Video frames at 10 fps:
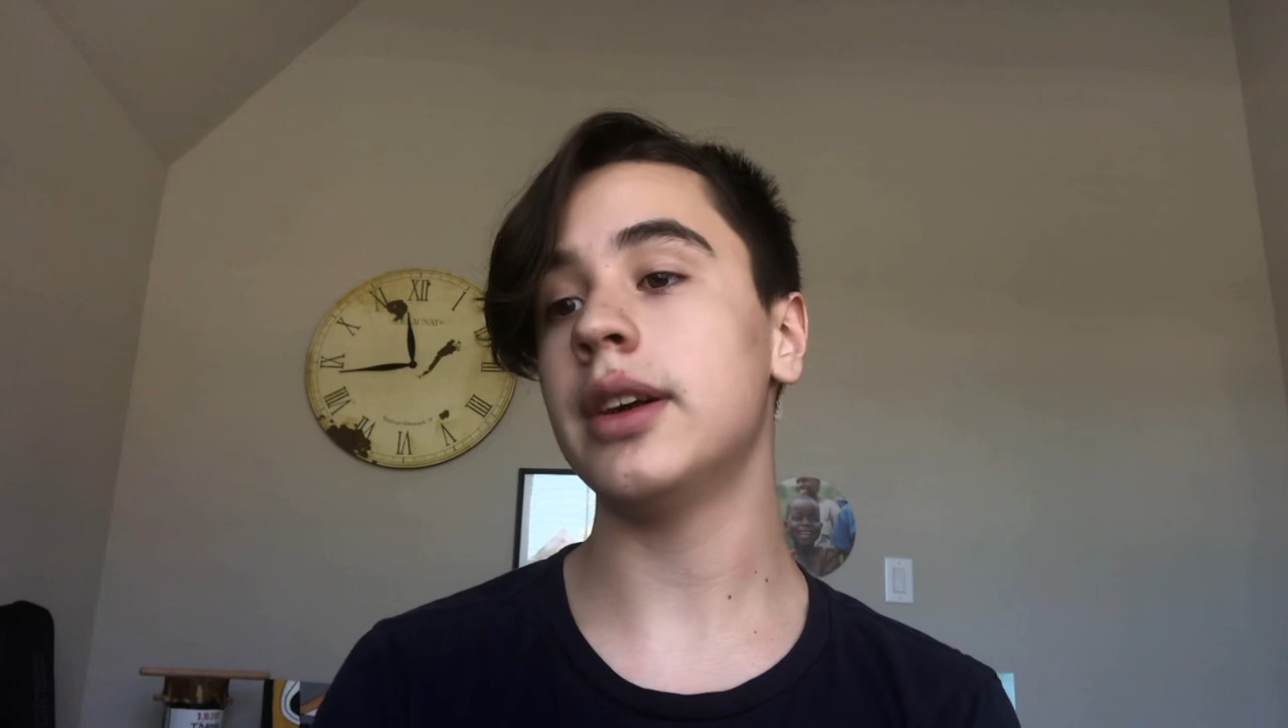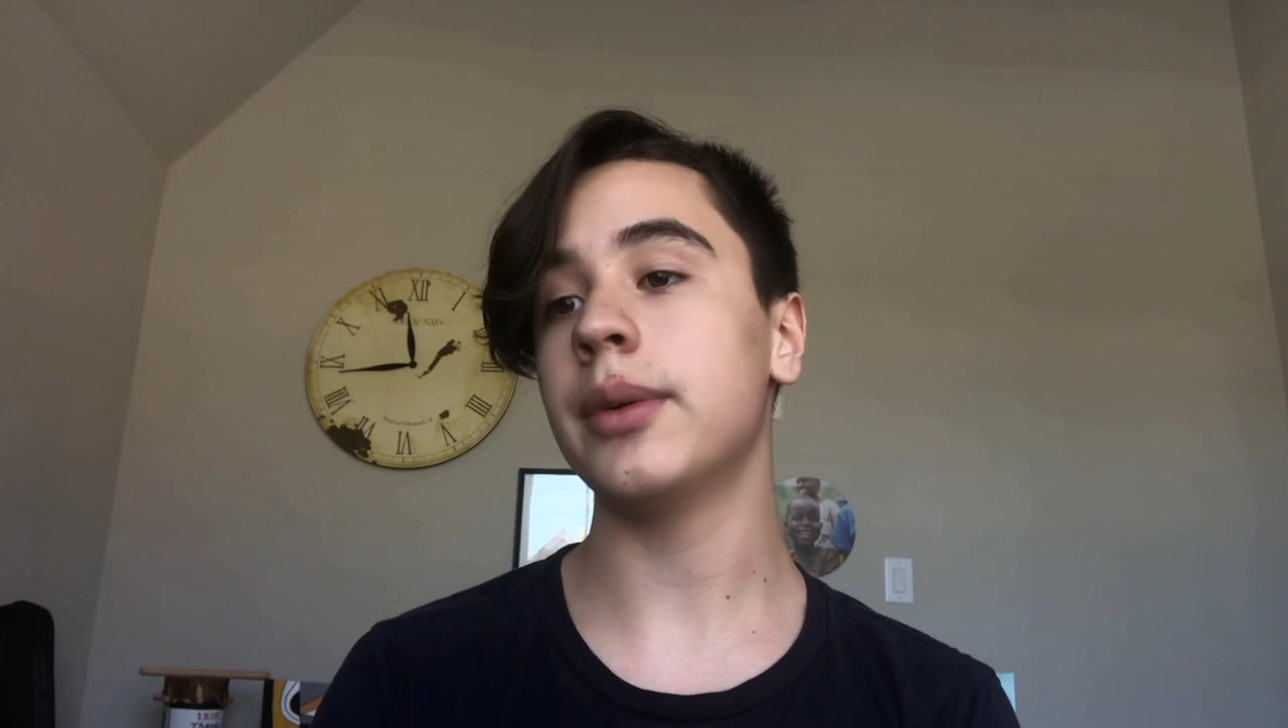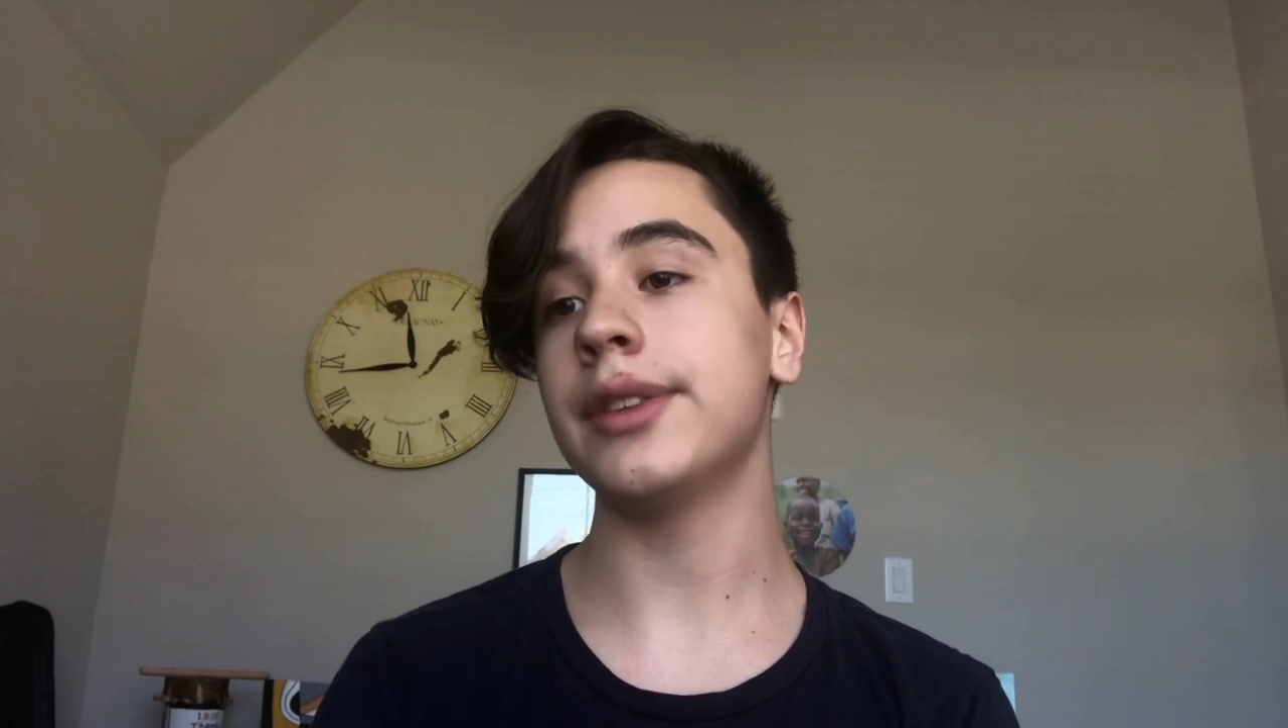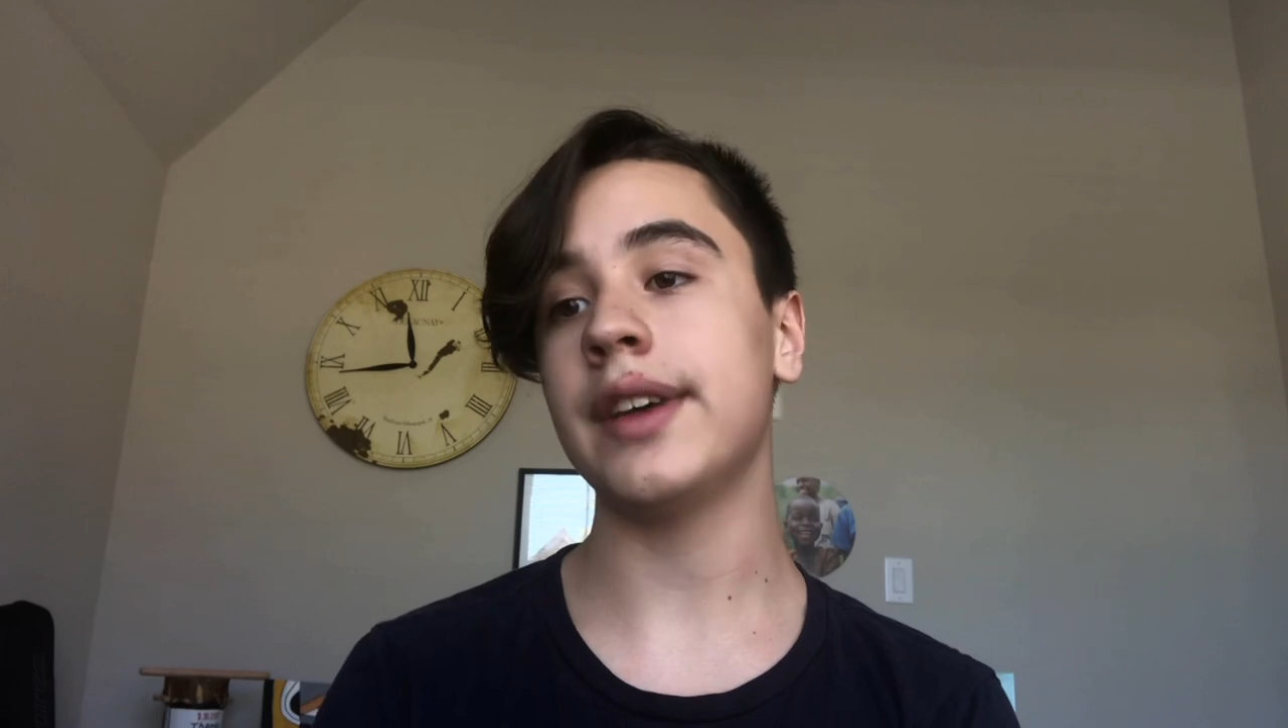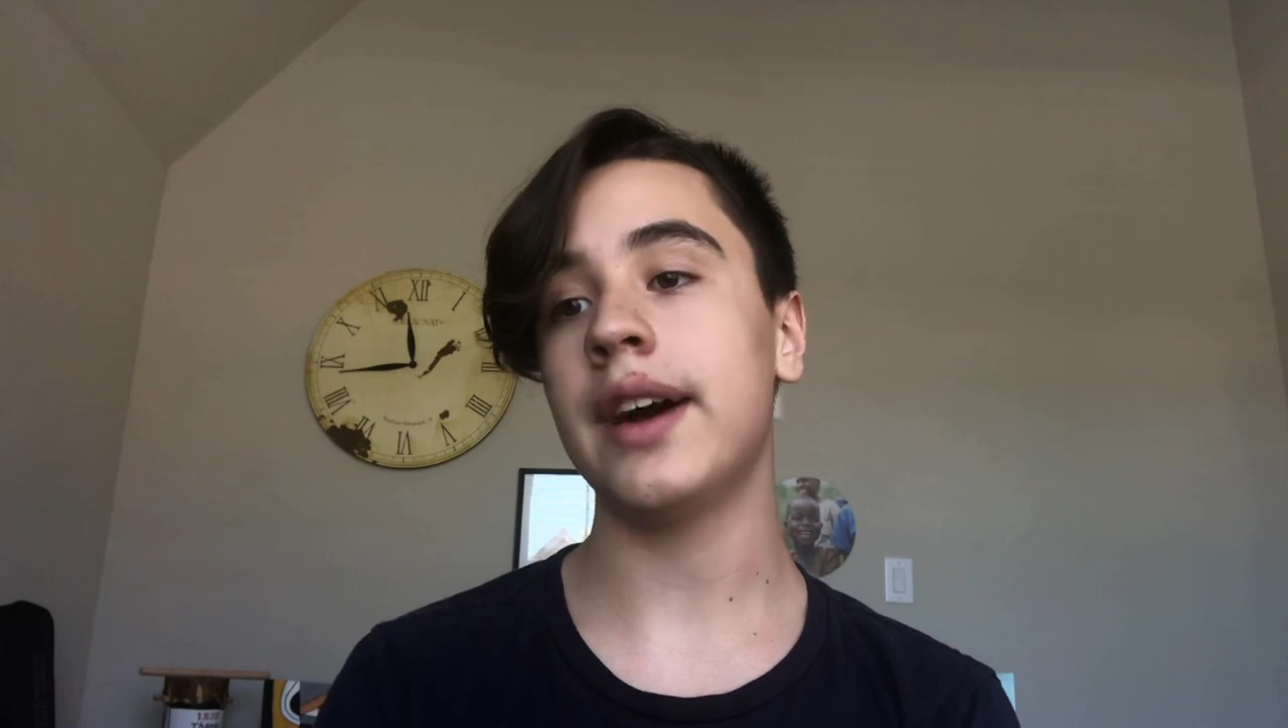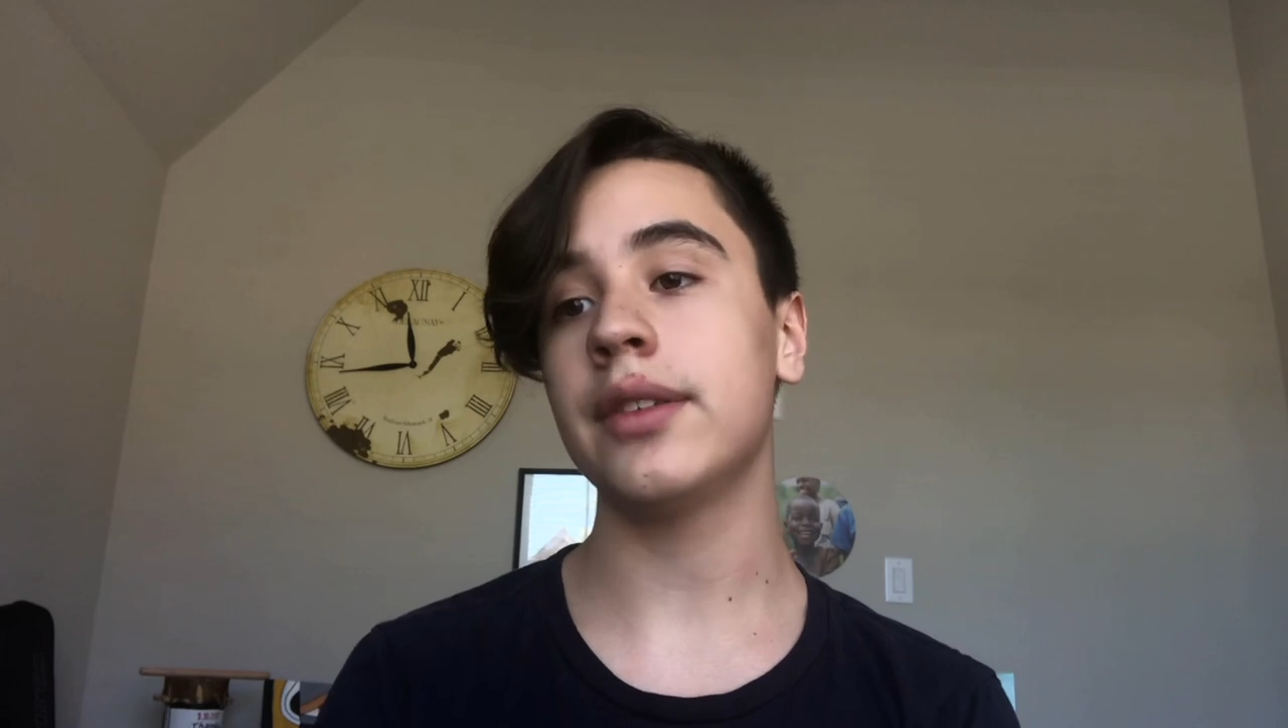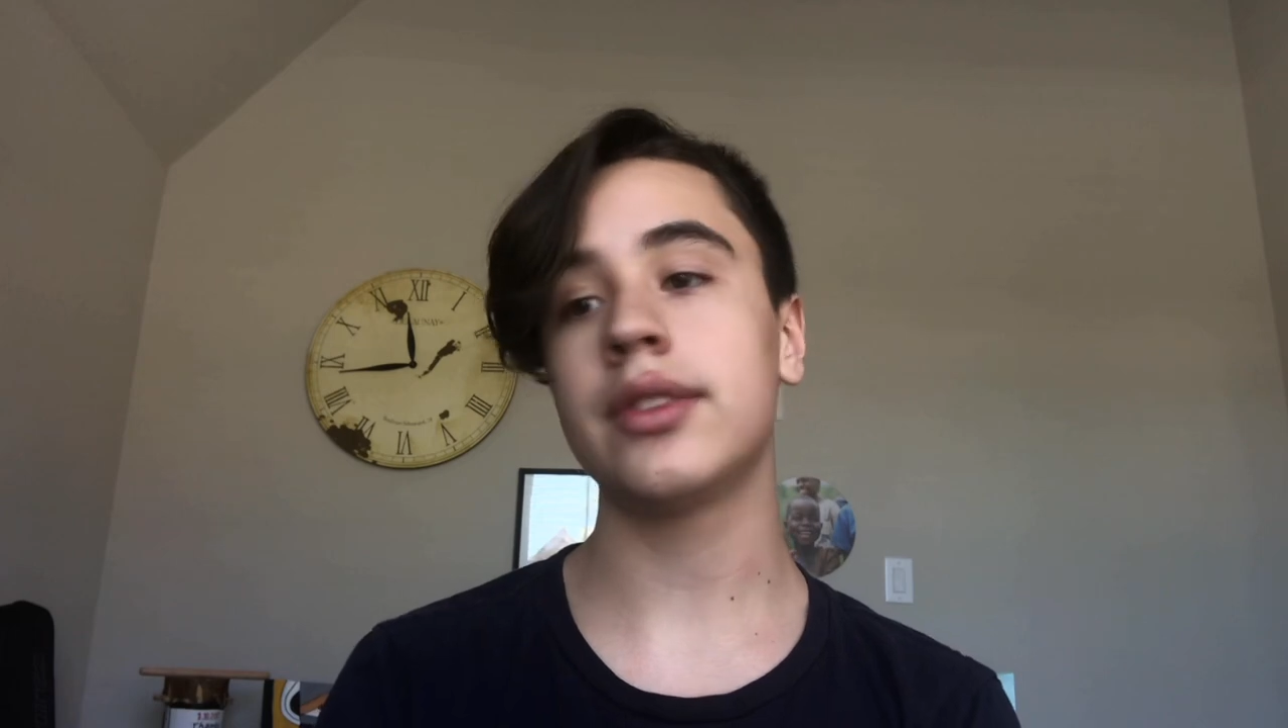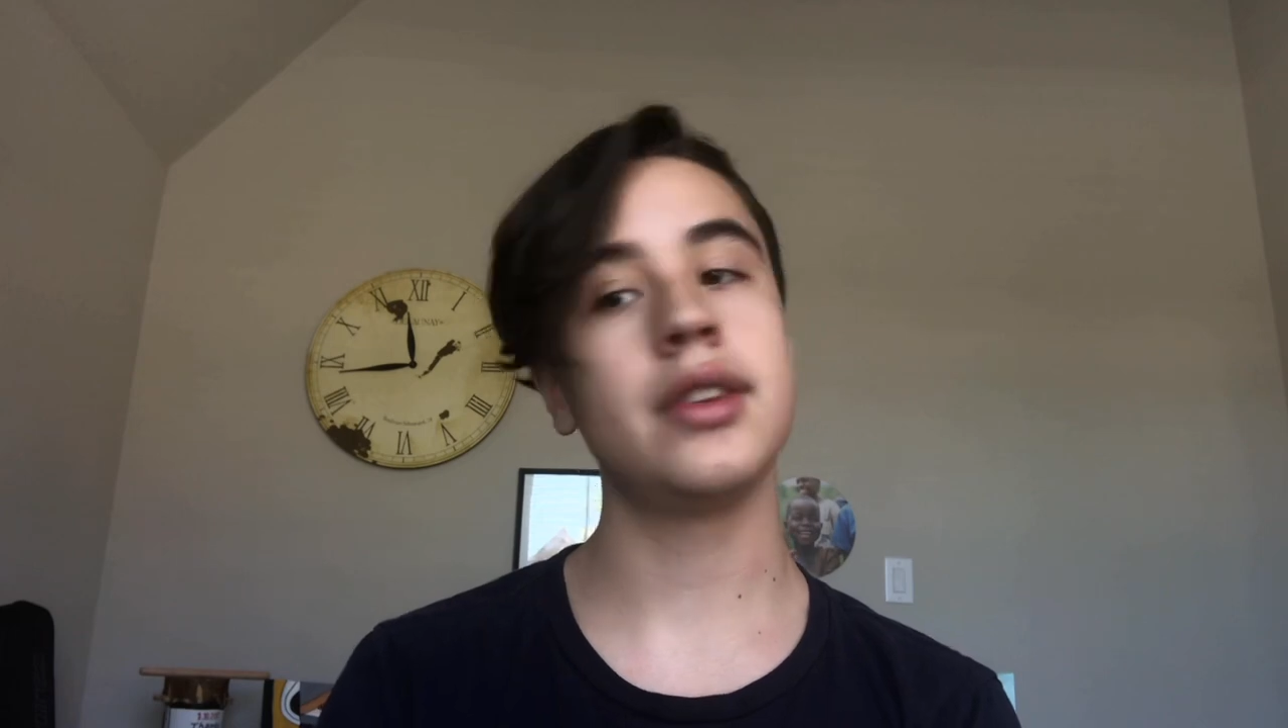one's house.